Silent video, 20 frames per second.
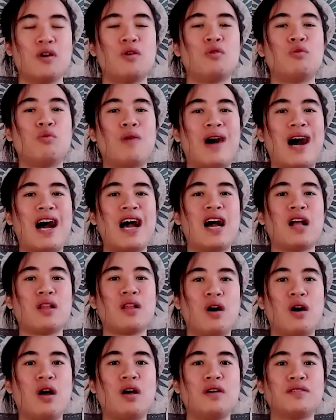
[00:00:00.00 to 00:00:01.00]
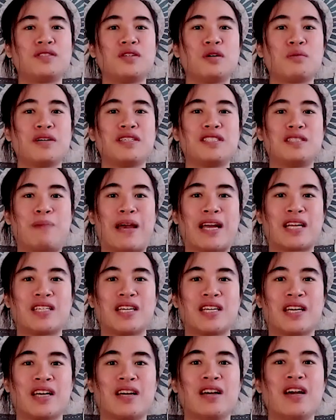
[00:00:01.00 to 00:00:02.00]
while also
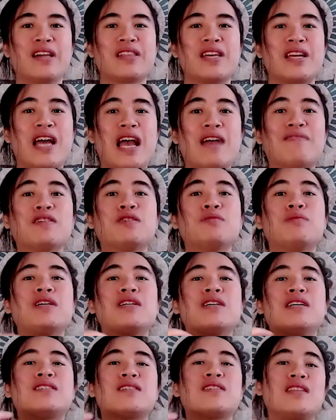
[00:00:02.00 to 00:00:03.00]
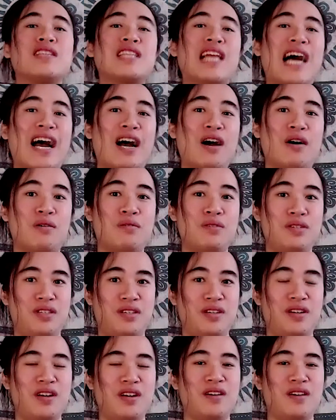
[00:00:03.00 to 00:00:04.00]
respecting that everyone is allowed
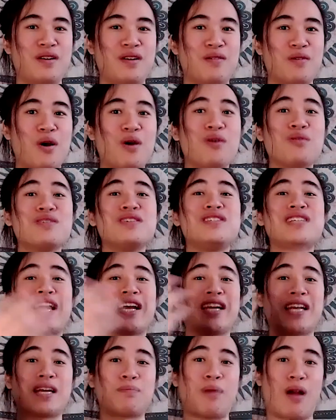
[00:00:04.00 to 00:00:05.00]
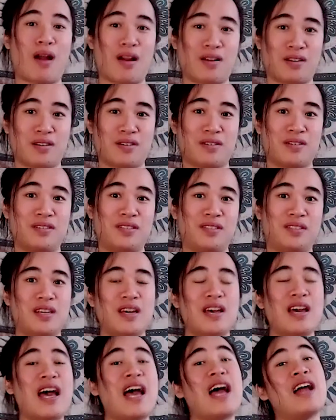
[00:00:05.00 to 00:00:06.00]
their own dating partners
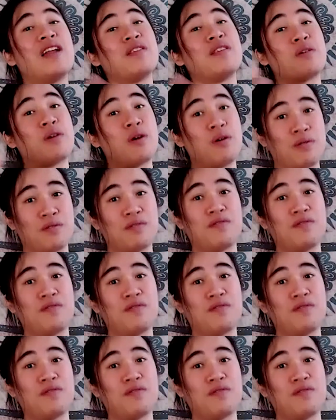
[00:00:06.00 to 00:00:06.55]
and their own